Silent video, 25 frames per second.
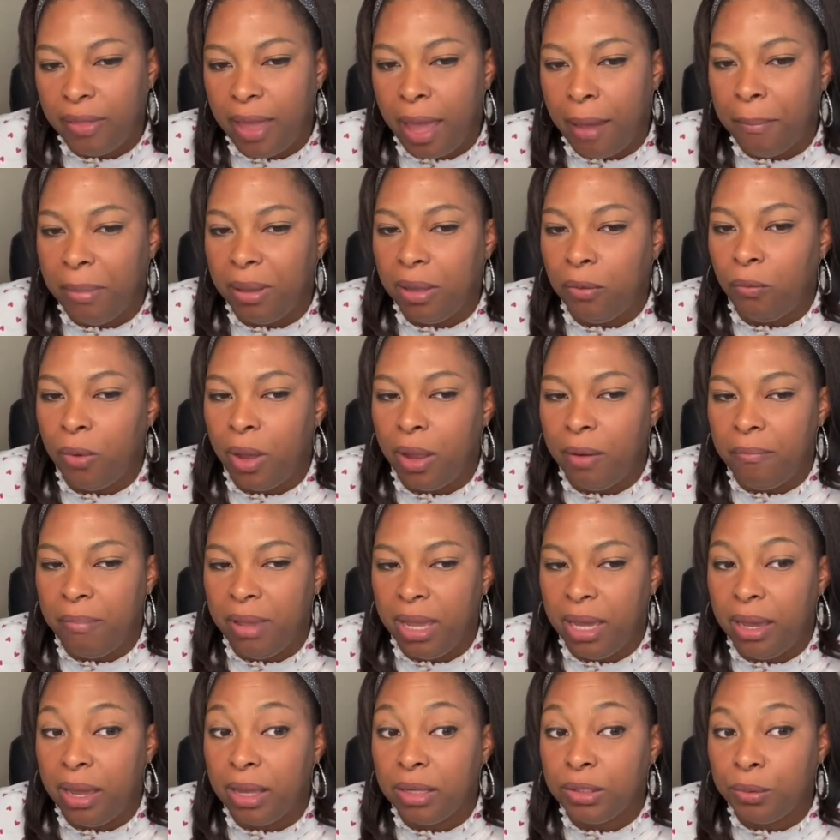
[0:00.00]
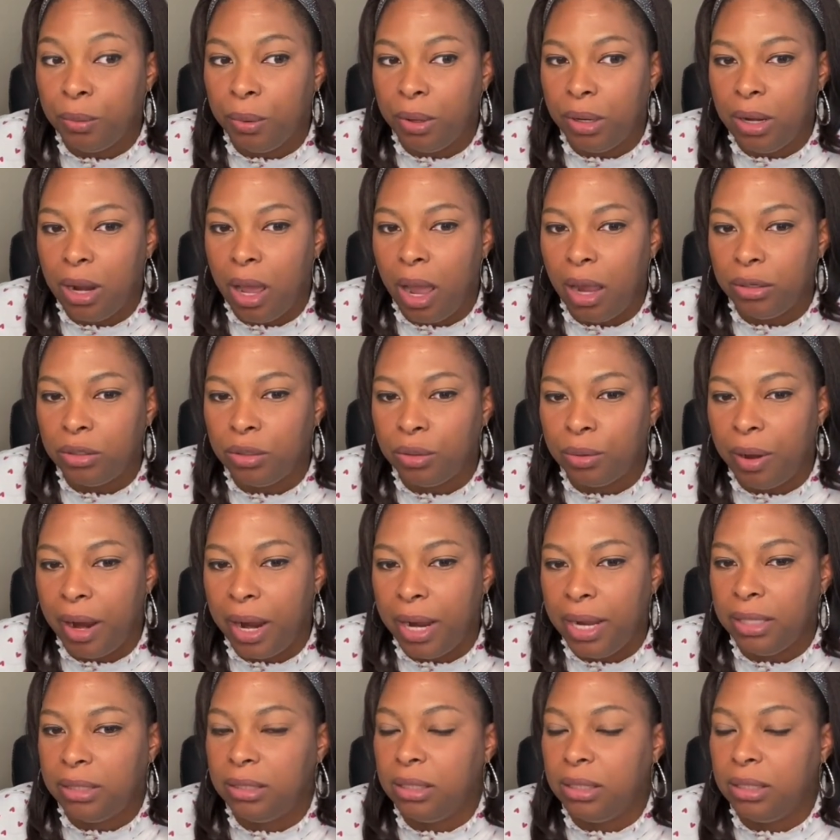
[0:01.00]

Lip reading: that one because we're not trying